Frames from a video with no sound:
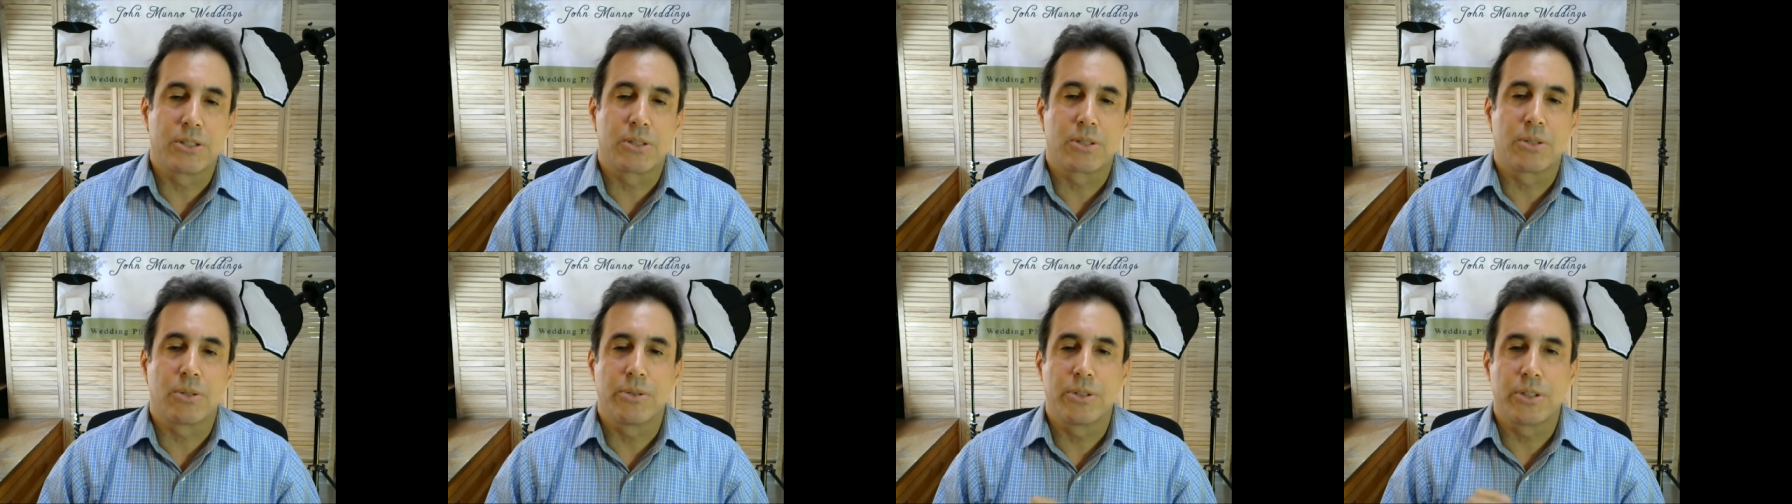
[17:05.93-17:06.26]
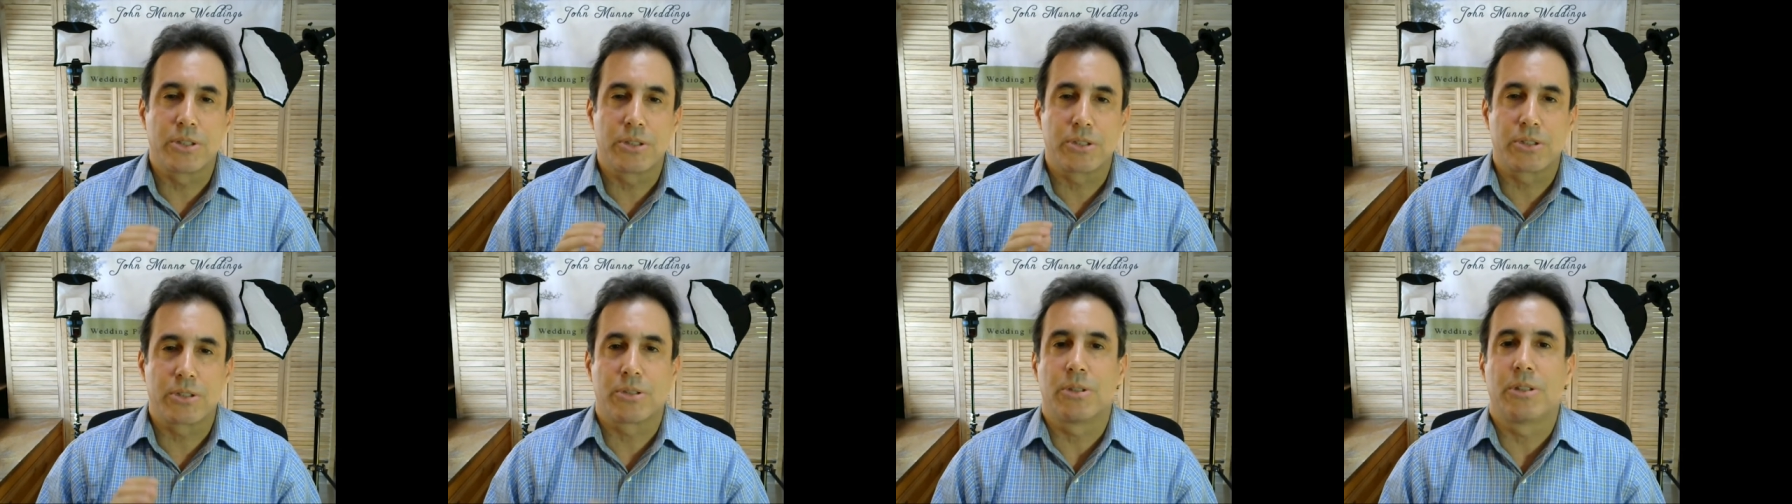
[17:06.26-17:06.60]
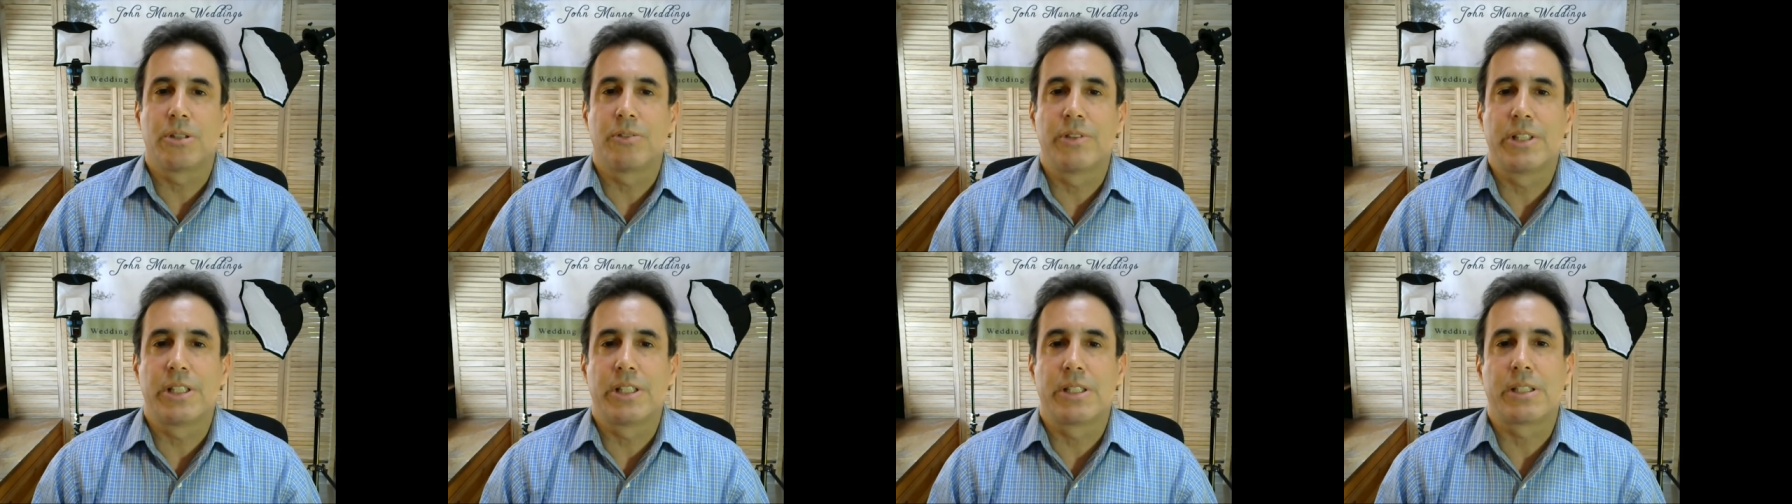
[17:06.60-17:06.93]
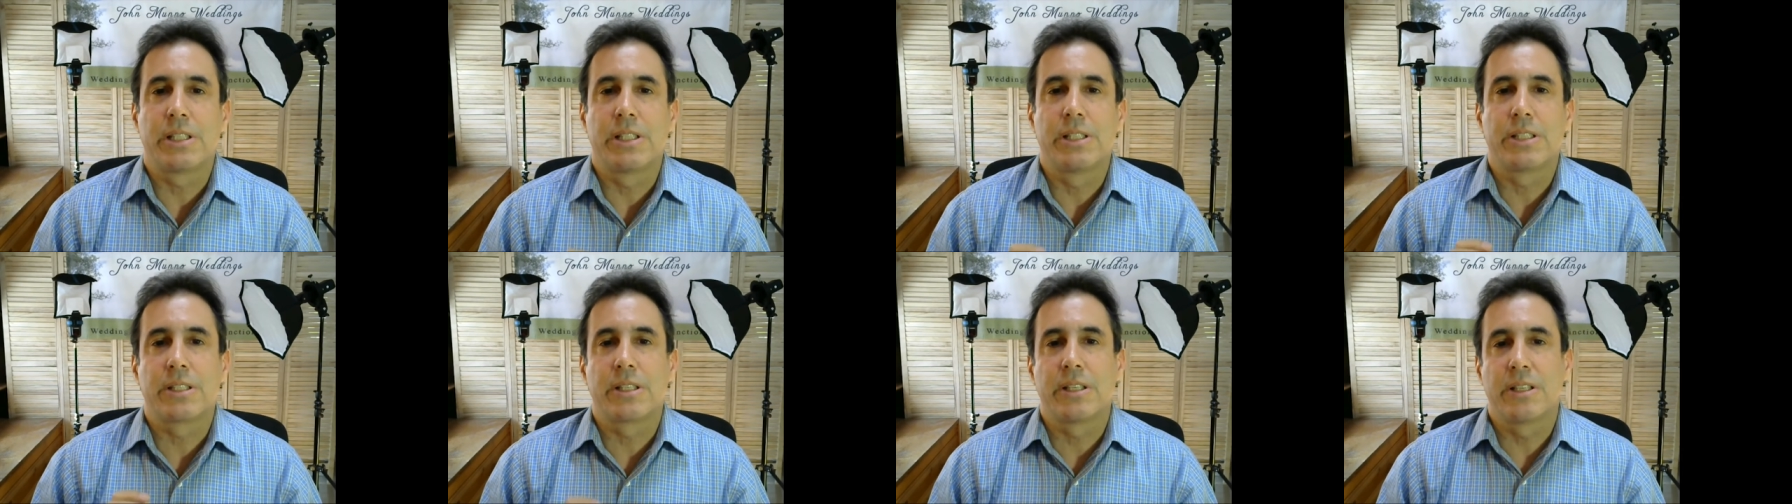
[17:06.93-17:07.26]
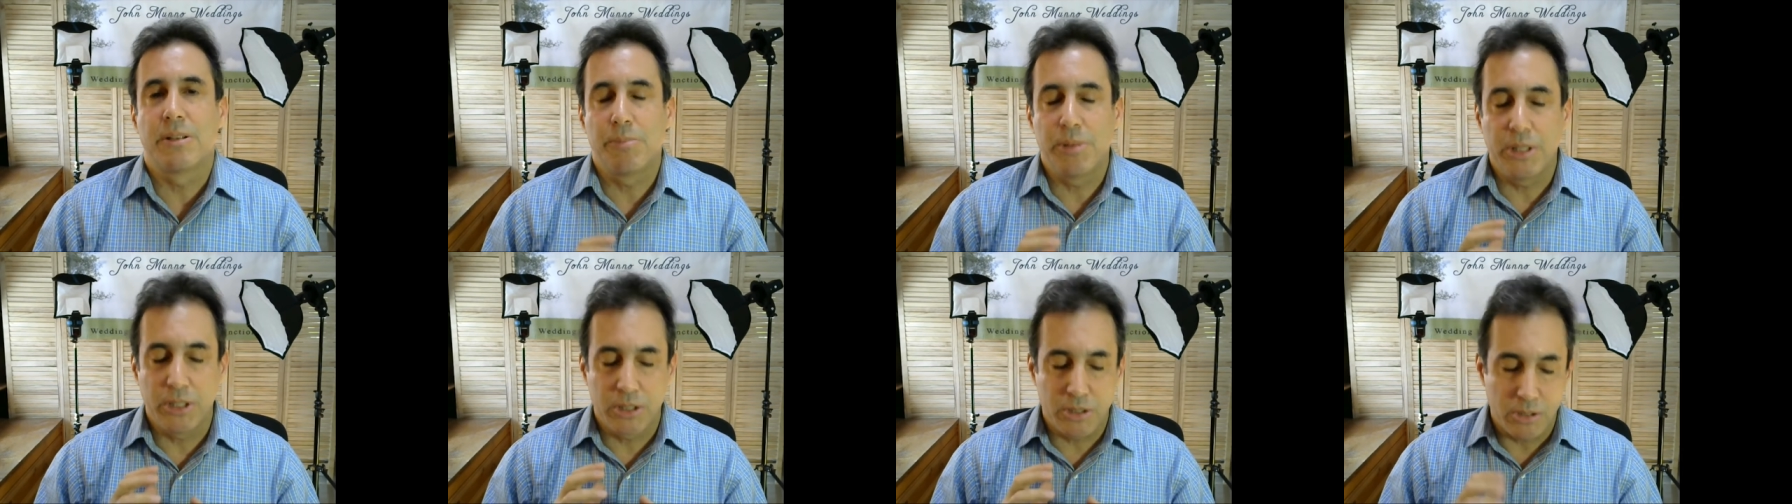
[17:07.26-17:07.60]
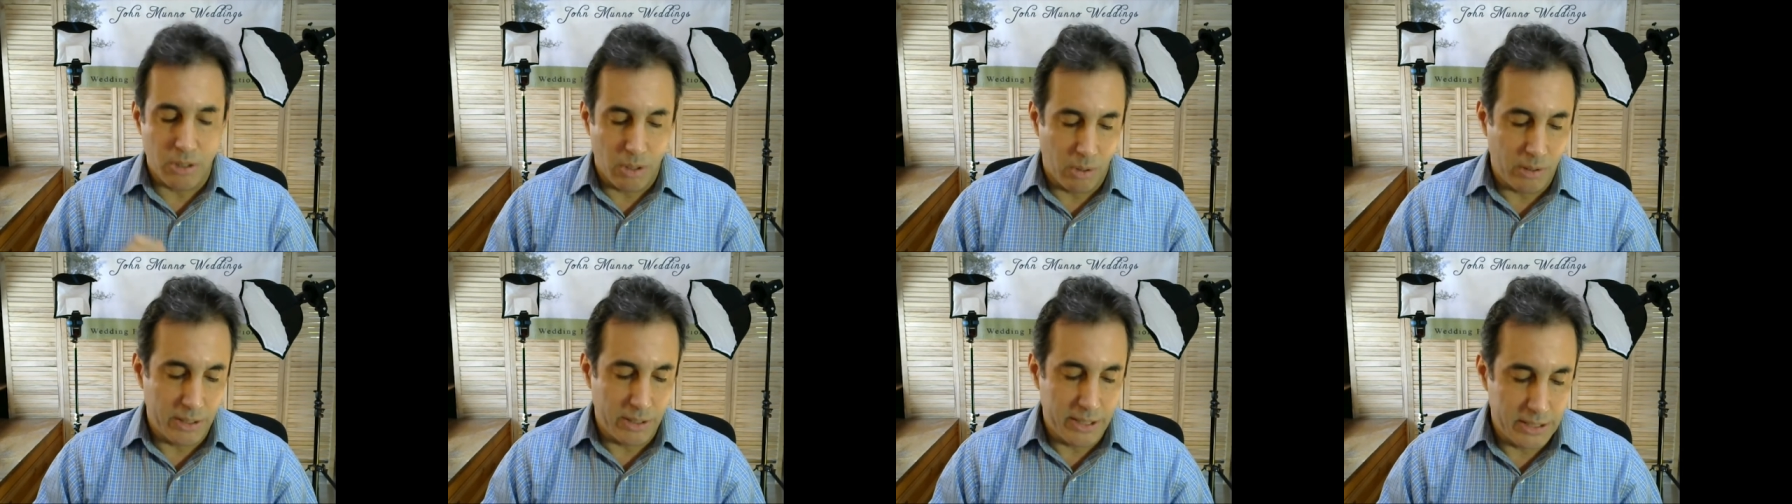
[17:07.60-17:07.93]
So the service is going to be
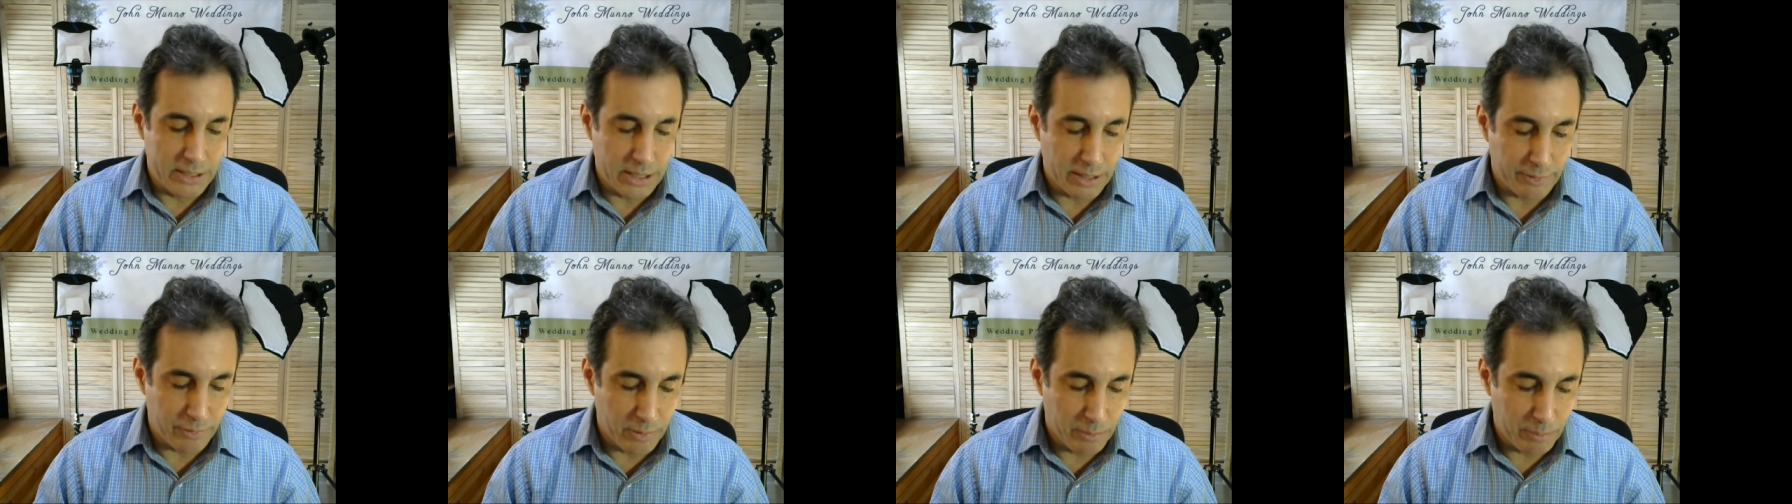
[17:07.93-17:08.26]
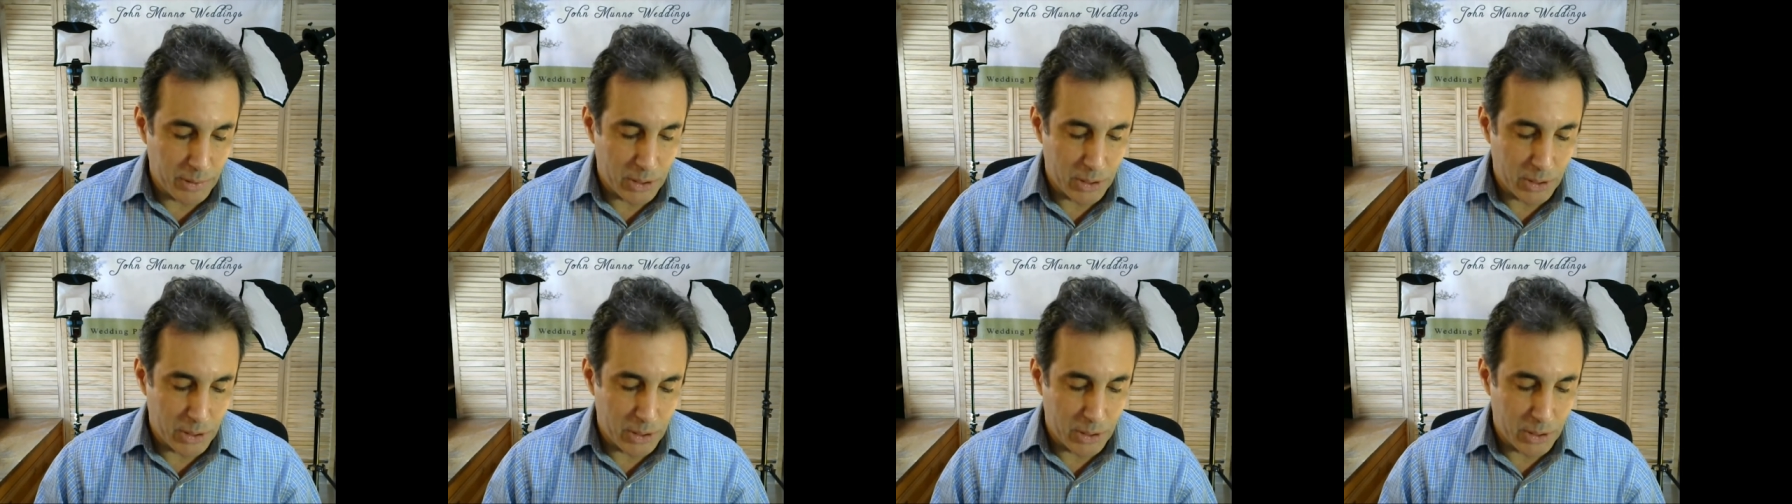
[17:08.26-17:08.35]
totally different